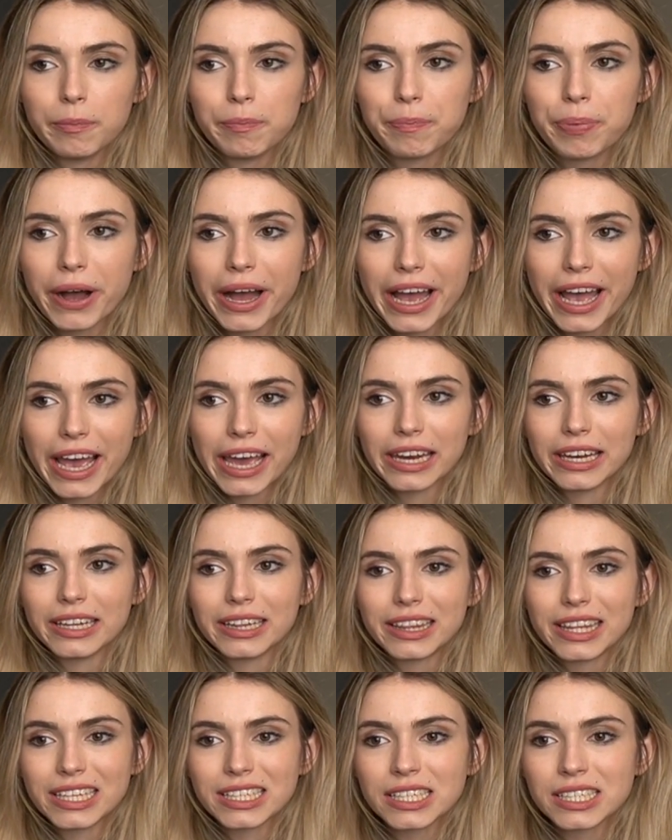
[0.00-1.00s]
But
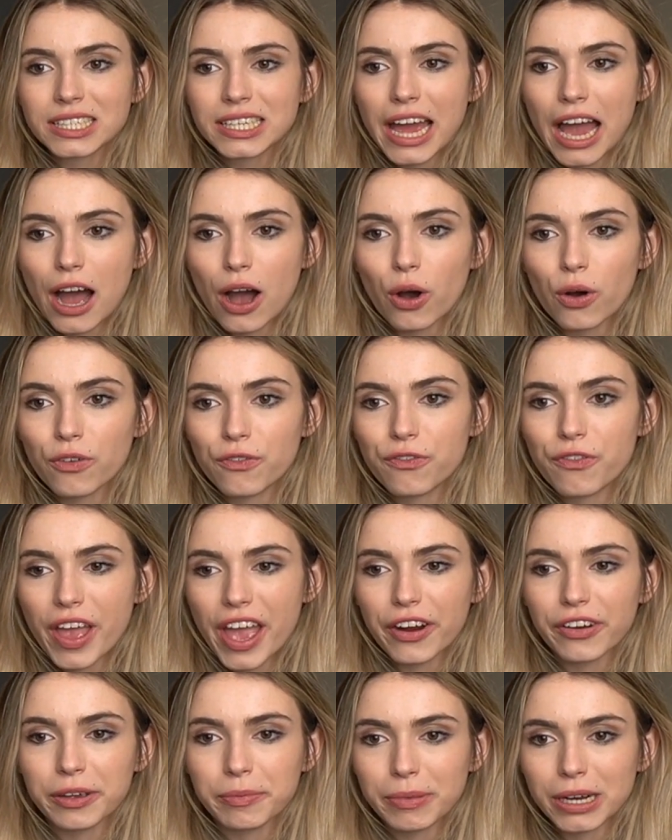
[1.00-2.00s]
this is now
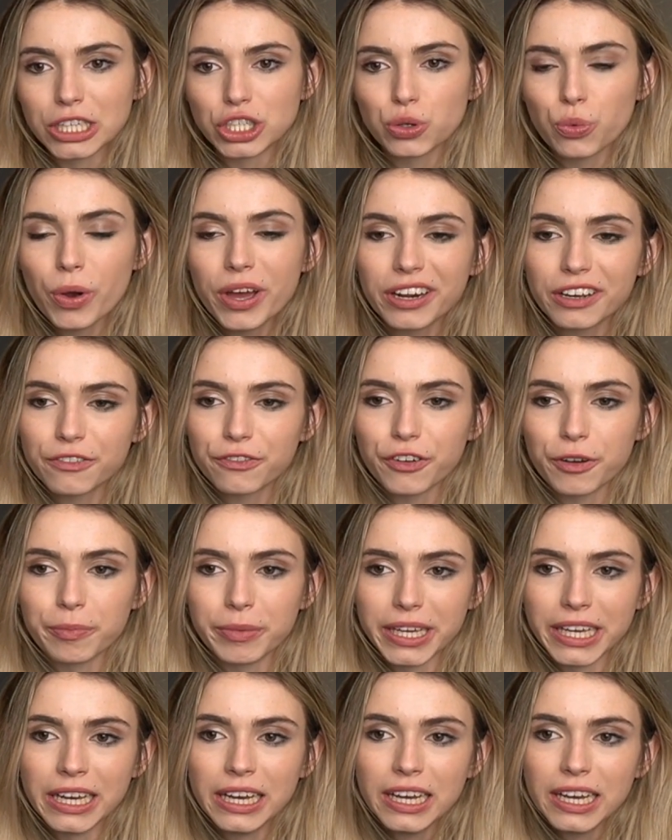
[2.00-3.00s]
very much winning for
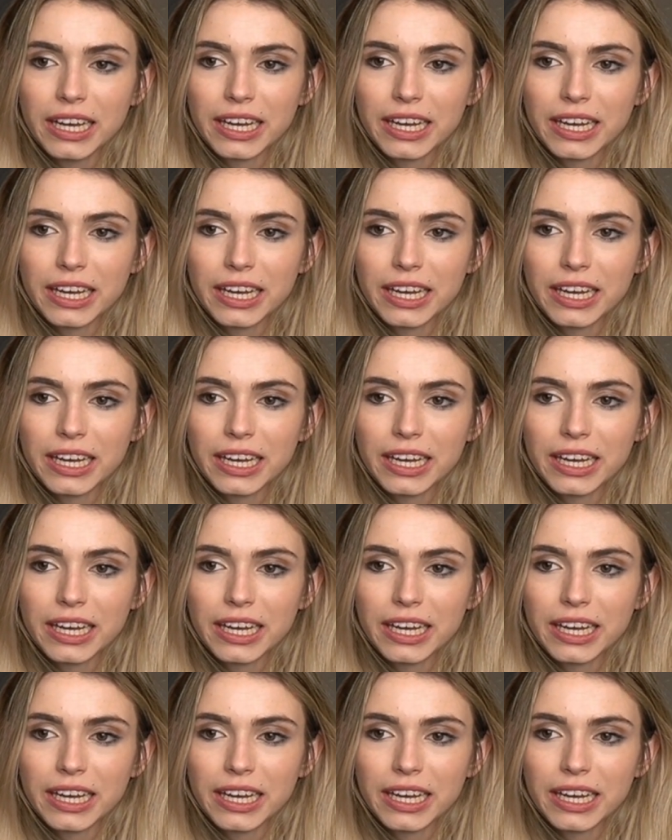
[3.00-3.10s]
me.